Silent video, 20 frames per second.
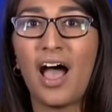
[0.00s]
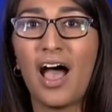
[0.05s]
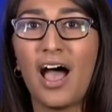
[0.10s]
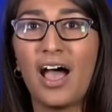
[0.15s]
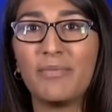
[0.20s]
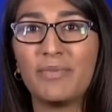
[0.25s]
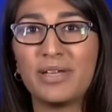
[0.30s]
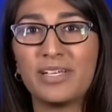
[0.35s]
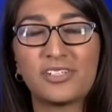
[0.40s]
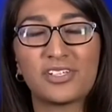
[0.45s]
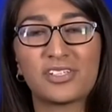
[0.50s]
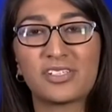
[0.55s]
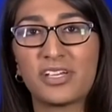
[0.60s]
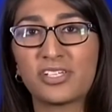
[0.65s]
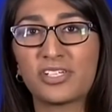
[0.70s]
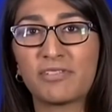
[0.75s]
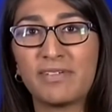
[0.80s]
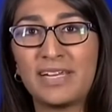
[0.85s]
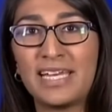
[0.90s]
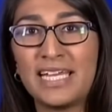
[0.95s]
It's just
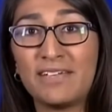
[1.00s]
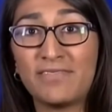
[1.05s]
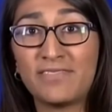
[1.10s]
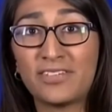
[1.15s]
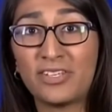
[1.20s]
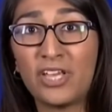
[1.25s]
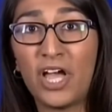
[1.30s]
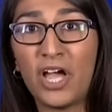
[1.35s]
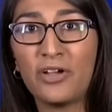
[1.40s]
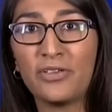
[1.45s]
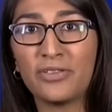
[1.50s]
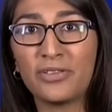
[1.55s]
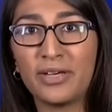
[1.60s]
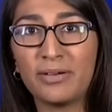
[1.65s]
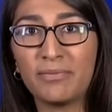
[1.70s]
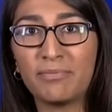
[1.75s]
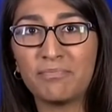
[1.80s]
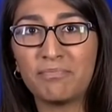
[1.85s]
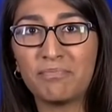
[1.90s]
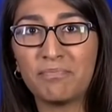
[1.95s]
such a relief to know
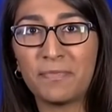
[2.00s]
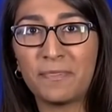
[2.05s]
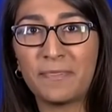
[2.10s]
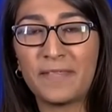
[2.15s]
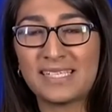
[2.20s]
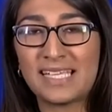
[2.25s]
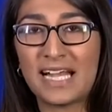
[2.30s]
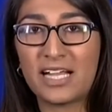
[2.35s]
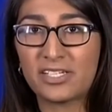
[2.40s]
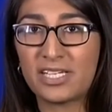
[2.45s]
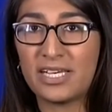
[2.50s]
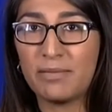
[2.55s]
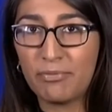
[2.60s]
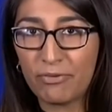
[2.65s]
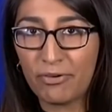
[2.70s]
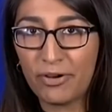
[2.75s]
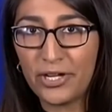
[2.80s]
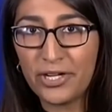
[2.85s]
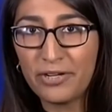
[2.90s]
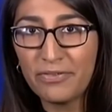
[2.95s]
that there's actually
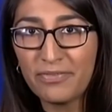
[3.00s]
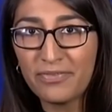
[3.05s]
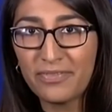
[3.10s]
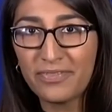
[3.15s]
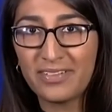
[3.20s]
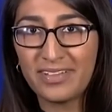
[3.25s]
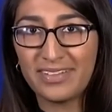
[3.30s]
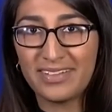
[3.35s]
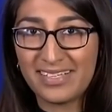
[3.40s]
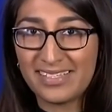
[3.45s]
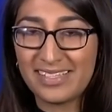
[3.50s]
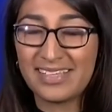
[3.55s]
proof that this is